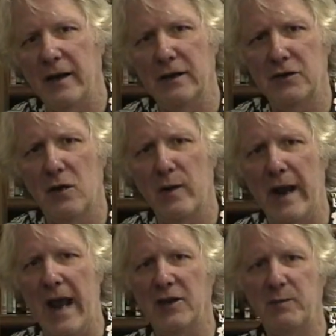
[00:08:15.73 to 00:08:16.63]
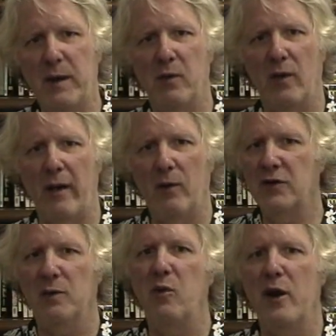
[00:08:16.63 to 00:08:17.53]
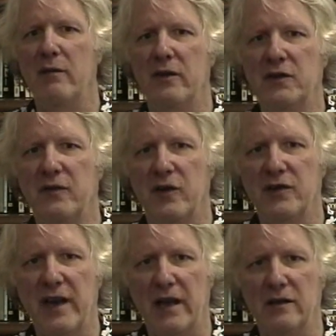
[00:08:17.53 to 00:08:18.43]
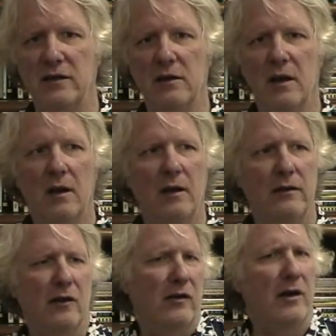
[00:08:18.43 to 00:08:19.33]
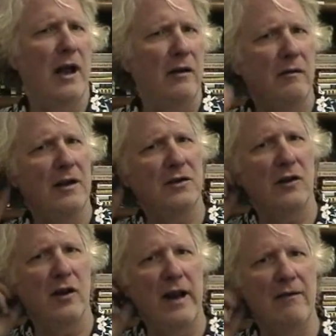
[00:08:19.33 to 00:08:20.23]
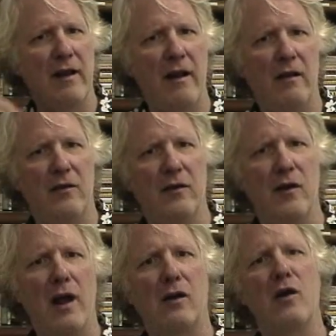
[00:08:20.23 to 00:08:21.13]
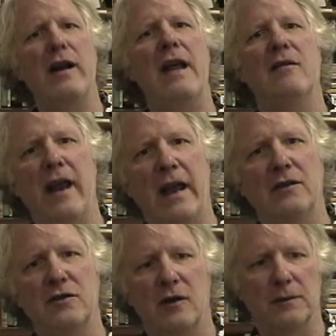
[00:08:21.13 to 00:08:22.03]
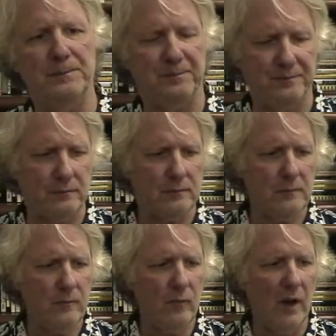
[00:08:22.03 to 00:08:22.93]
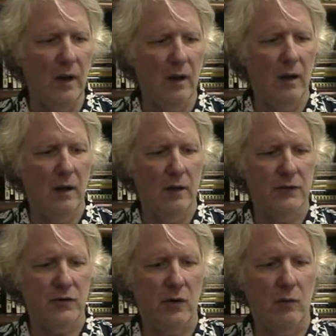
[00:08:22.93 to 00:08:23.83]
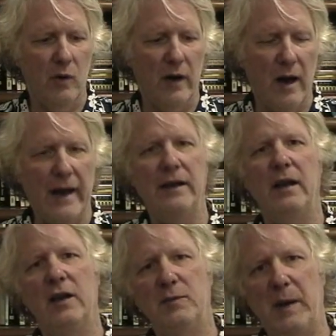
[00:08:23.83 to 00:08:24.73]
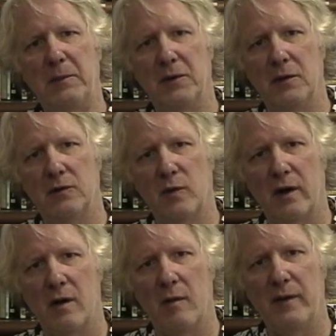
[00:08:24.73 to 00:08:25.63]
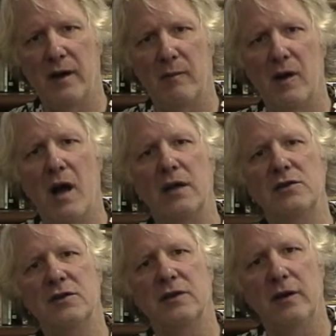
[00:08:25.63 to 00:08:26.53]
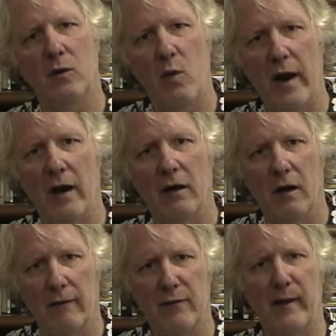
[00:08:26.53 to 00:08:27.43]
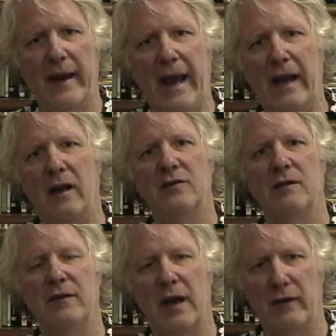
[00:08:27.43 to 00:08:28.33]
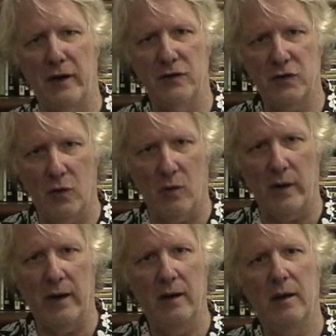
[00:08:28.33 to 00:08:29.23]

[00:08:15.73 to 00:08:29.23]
And so when I ask people, like, what's the point of this first sentence, they're not necessarily going to have they're not going to have an answer. So what I teach people to do is what I call become consciously aware of the mechanics of telling a story.